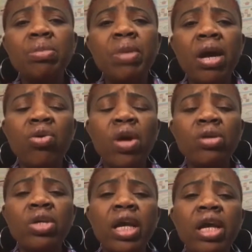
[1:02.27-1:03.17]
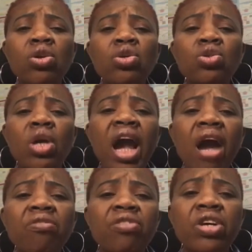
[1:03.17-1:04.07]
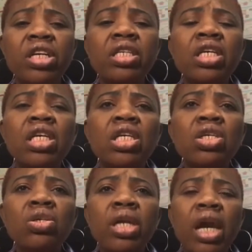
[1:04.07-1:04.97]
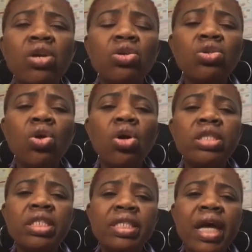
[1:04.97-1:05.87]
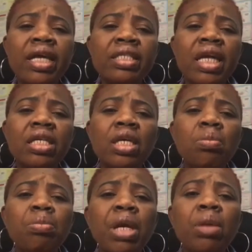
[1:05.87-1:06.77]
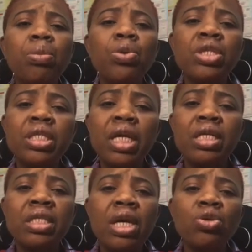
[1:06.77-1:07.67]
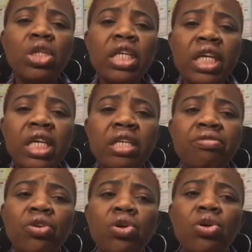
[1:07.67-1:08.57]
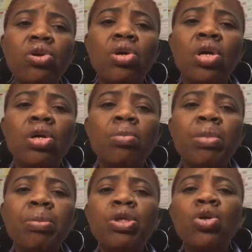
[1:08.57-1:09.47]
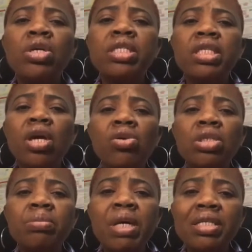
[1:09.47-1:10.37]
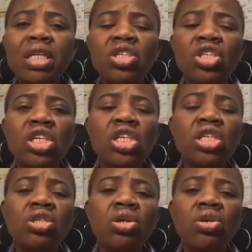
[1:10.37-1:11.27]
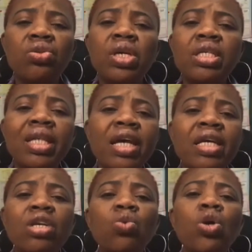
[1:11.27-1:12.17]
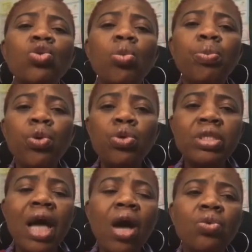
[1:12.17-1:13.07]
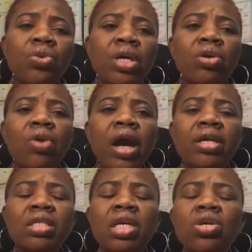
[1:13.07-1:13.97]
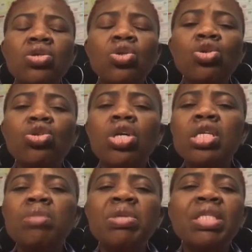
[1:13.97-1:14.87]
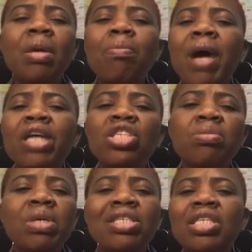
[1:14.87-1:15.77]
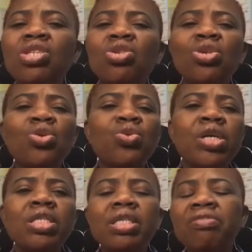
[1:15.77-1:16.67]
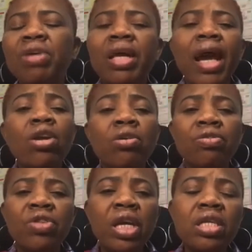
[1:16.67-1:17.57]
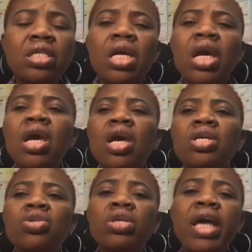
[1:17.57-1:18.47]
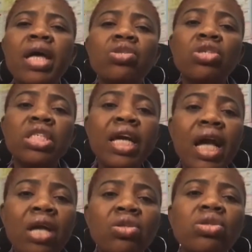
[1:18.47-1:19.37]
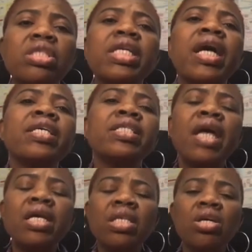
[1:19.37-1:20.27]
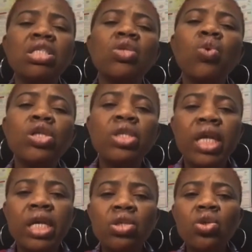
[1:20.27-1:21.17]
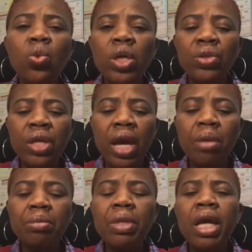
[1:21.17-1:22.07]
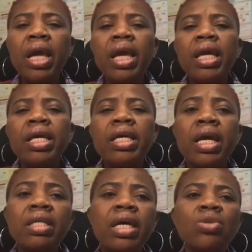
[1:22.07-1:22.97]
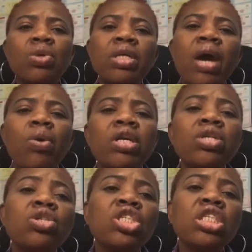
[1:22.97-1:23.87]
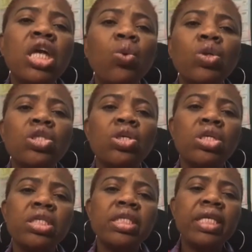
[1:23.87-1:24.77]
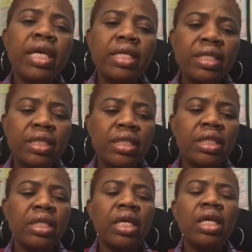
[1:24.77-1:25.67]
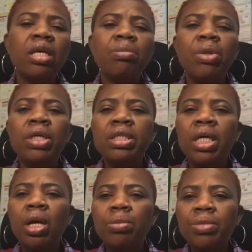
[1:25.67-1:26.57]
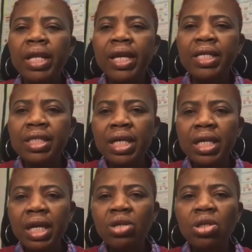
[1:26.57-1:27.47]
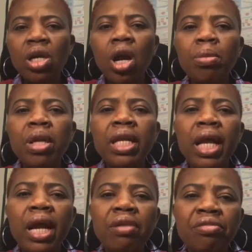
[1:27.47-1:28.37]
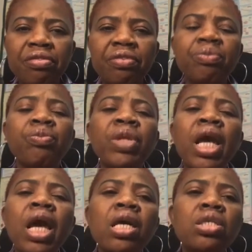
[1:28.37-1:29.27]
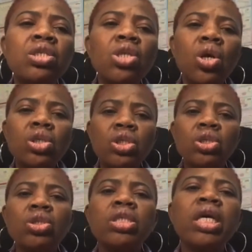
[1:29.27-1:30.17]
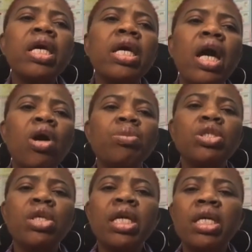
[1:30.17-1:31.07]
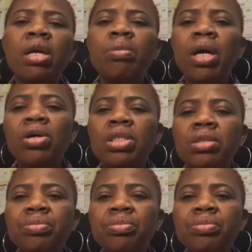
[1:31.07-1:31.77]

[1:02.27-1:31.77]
background, you can go to Canva, you can go to other sites and make posters that you need for maybe your sales messages or things like that you want to post out there, right? So you just mix and match images, you create different kind of things. So yeah, so check out those sites and see what you can do with them. Yeah, that's what I wanted to share with us yesterday, but like I said, I couldn't come on live. So today I'll be talking about